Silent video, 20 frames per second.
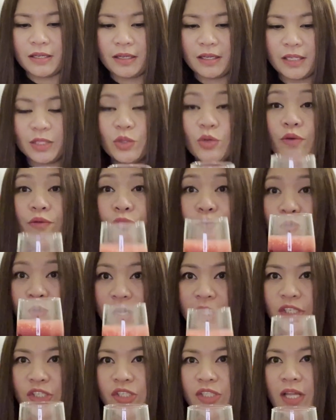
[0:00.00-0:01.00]
ito
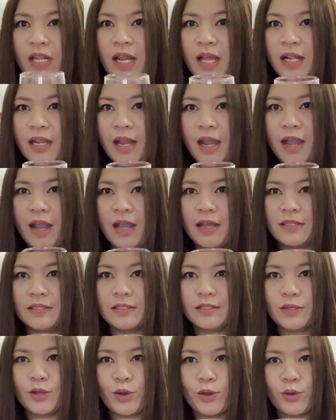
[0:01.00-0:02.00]
fresh talaga.
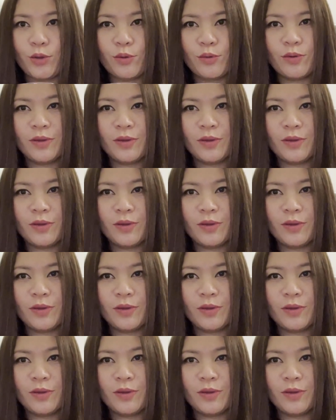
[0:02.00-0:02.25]
So